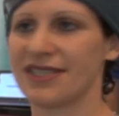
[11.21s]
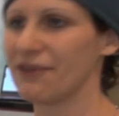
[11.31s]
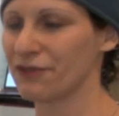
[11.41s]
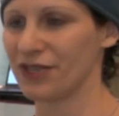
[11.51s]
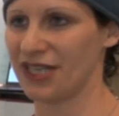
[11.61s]

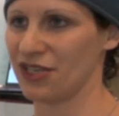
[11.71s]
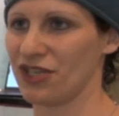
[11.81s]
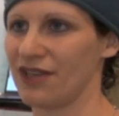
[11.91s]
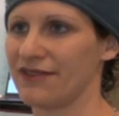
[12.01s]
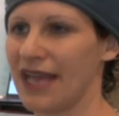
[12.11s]
several
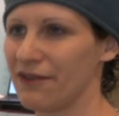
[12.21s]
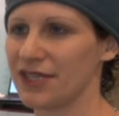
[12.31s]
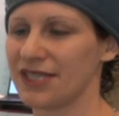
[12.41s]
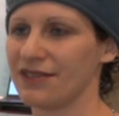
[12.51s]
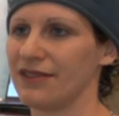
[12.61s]
initiatives every
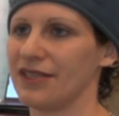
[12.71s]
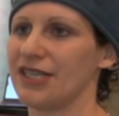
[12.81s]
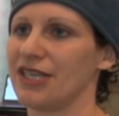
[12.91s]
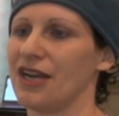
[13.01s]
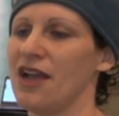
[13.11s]
single
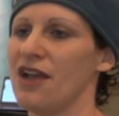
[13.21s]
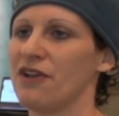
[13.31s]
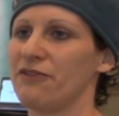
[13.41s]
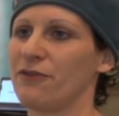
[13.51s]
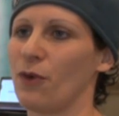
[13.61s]
year
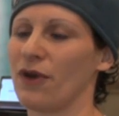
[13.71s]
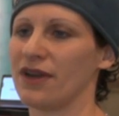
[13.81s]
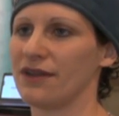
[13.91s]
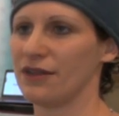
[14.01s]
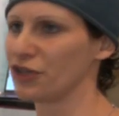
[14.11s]

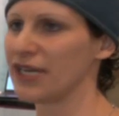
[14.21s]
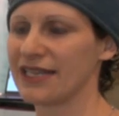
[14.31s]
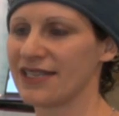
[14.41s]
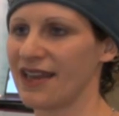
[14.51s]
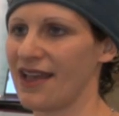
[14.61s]
for
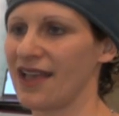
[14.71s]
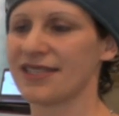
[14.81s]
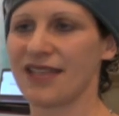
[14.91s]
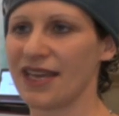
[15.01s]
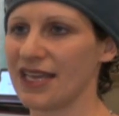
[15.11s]
learning Tanakh,
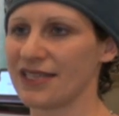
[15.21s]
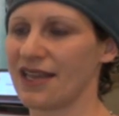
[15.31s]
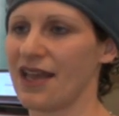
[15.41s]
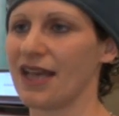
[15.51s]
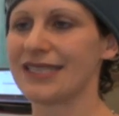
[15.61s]
studying
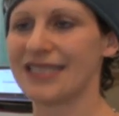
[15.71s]
Tanakh,